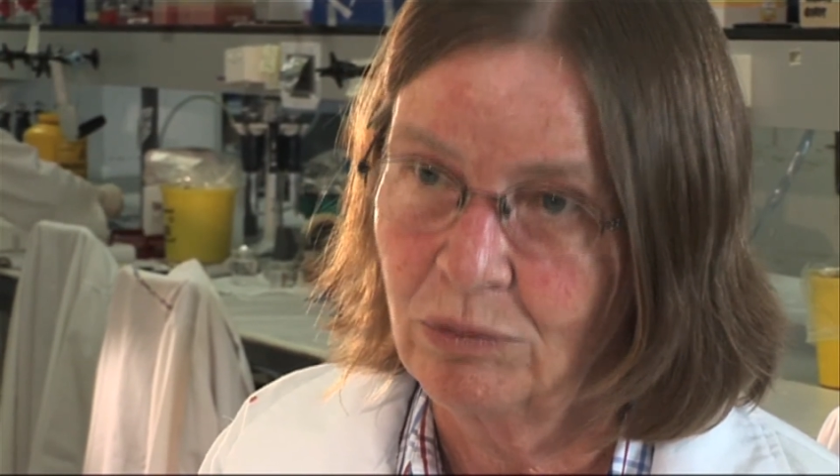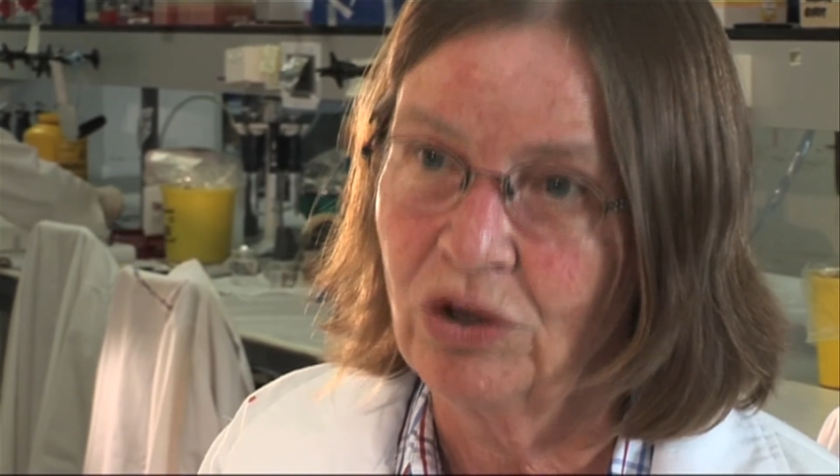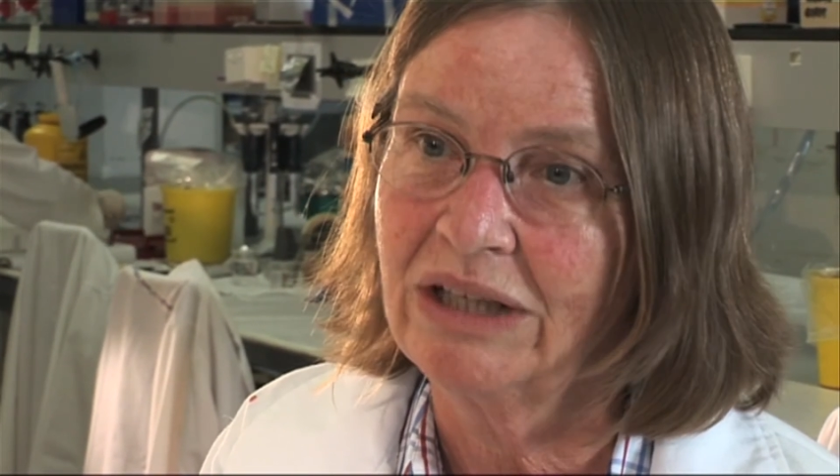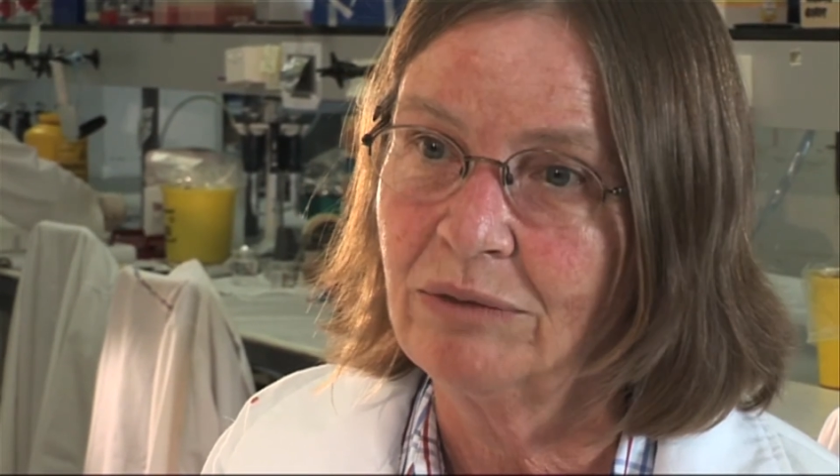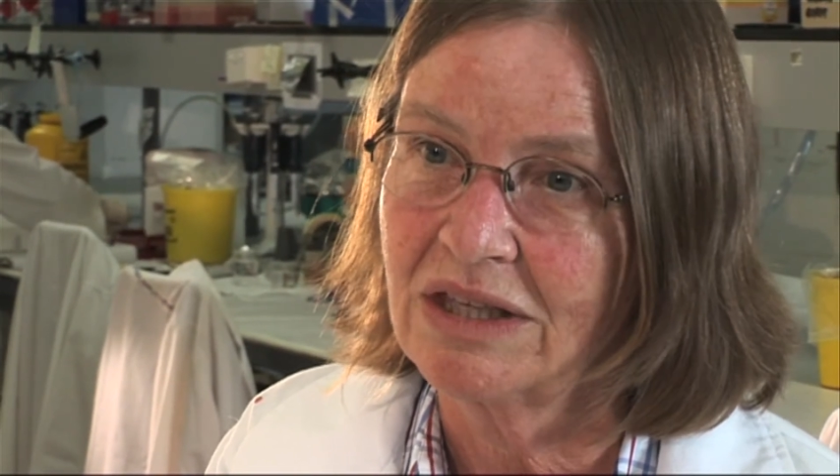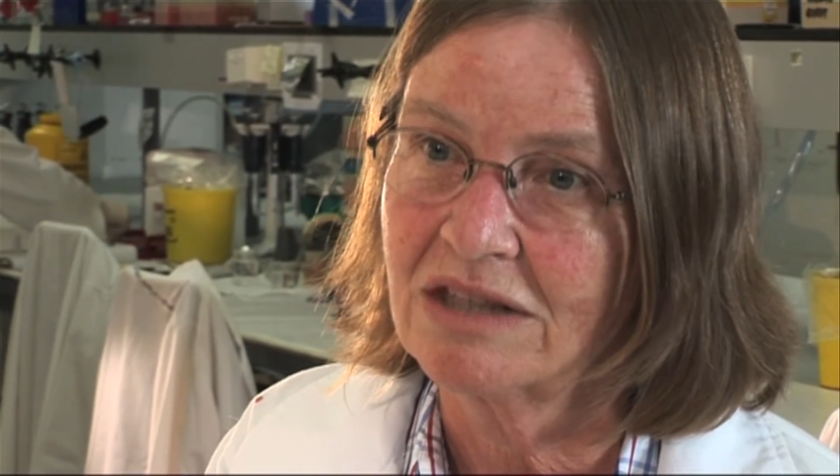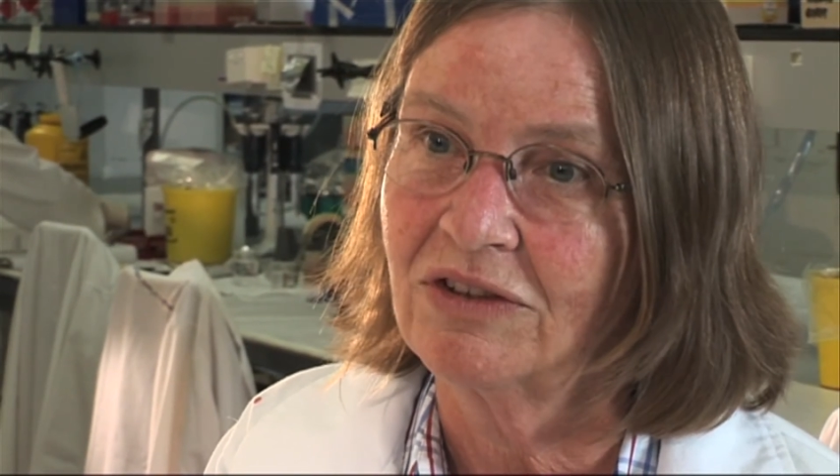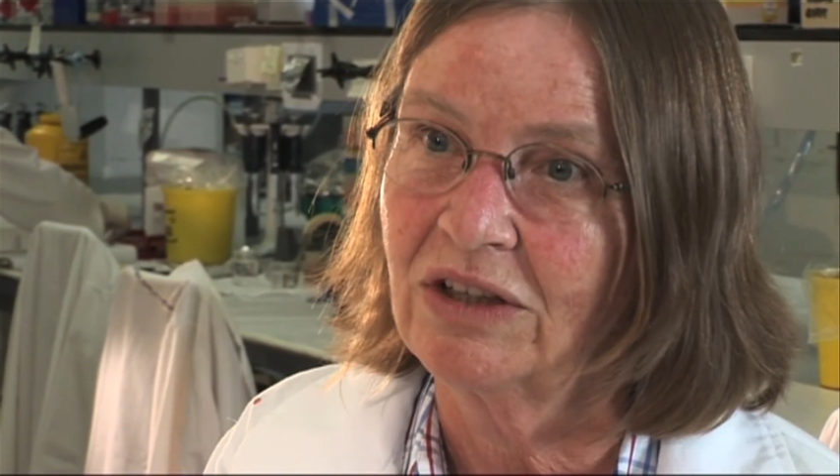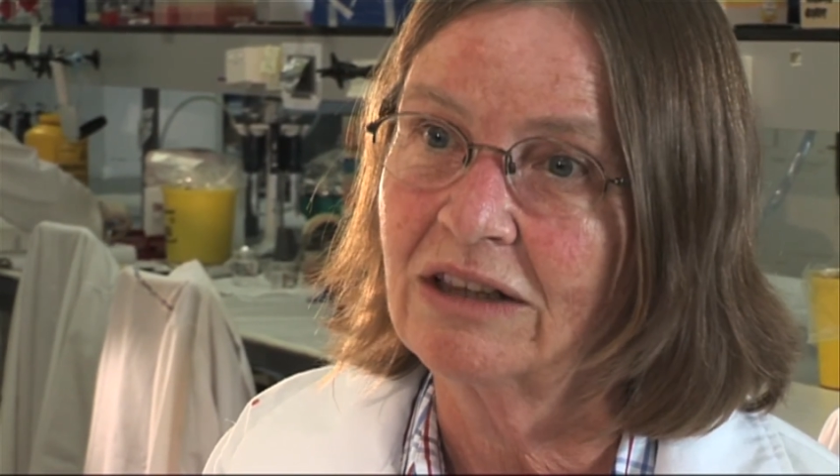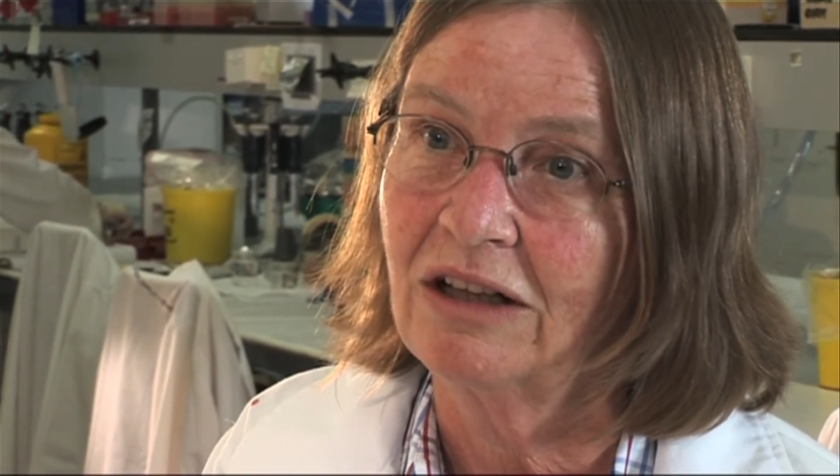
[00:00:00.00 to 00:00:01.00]
working with us
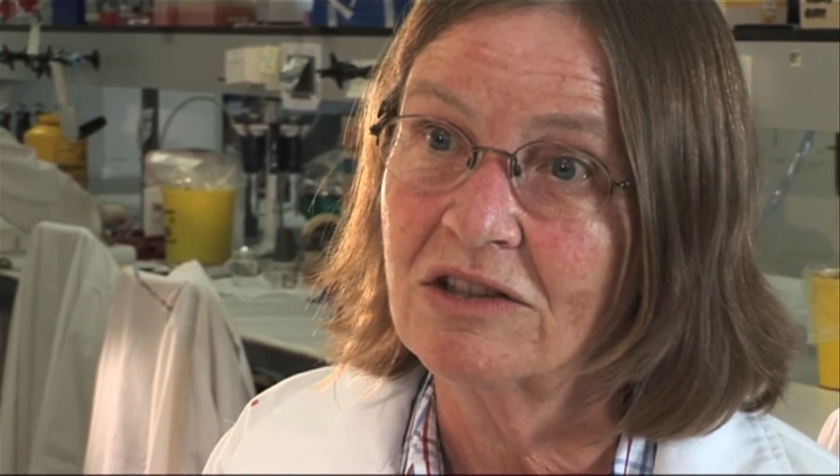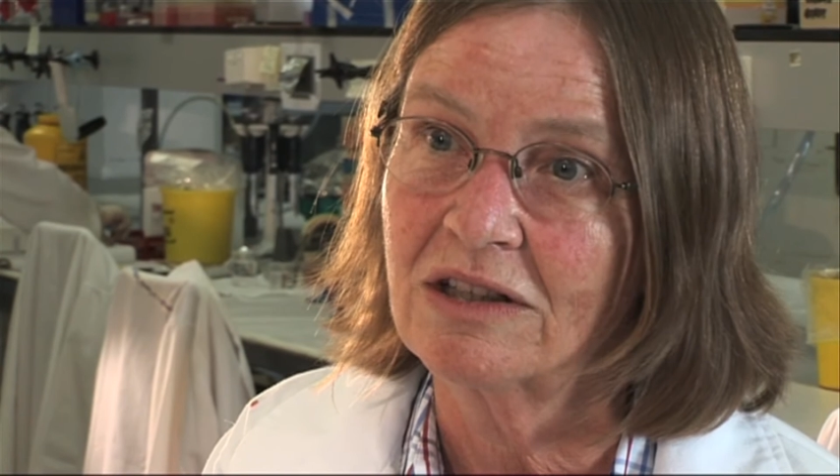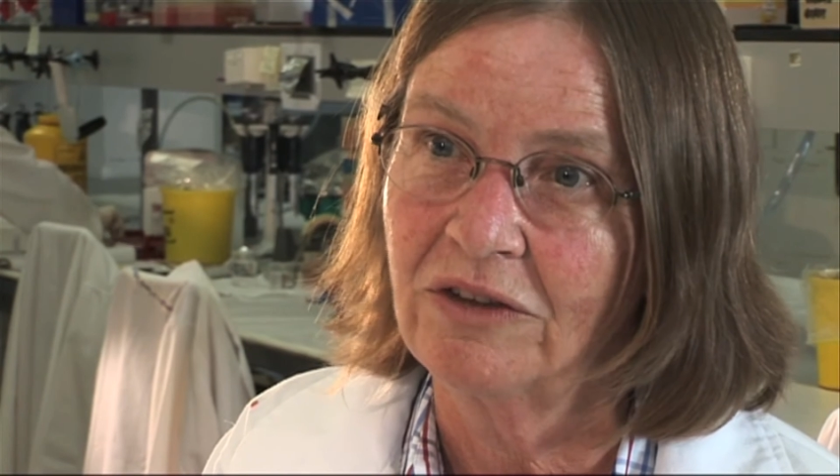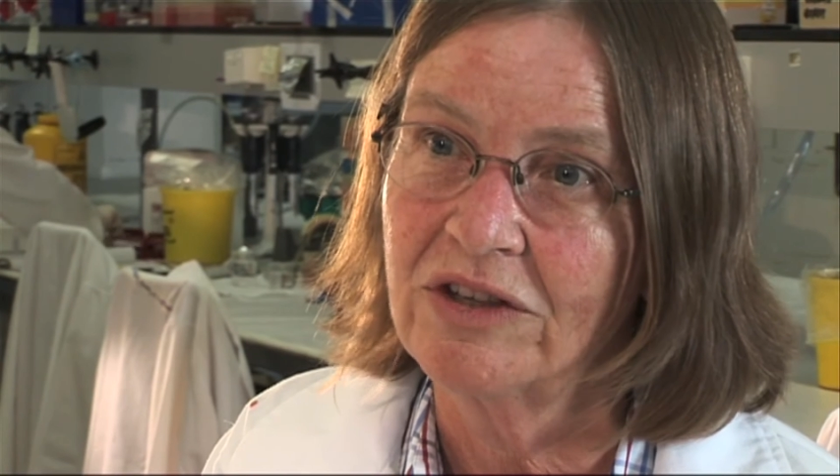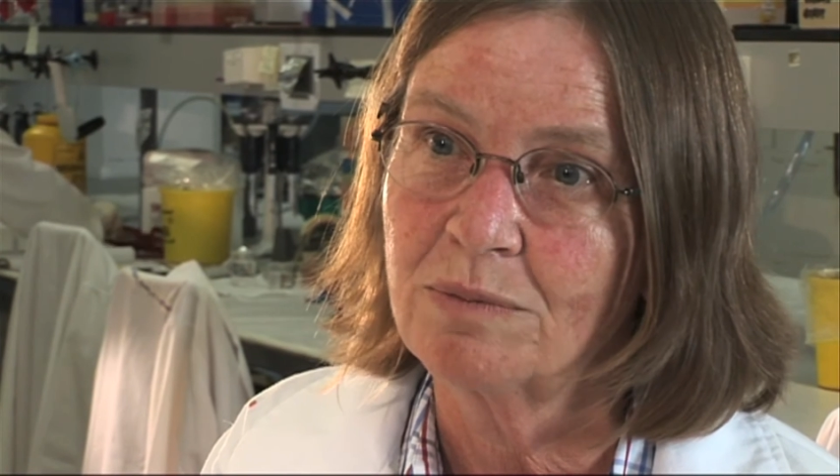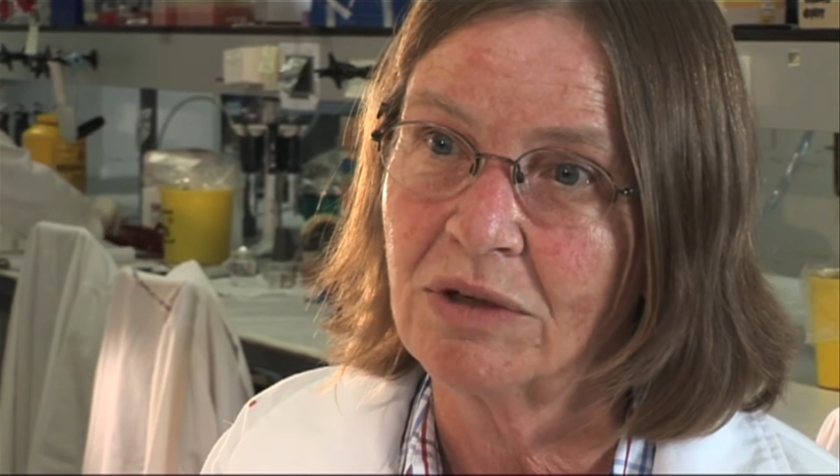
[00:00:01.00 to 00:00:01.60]
very closely on this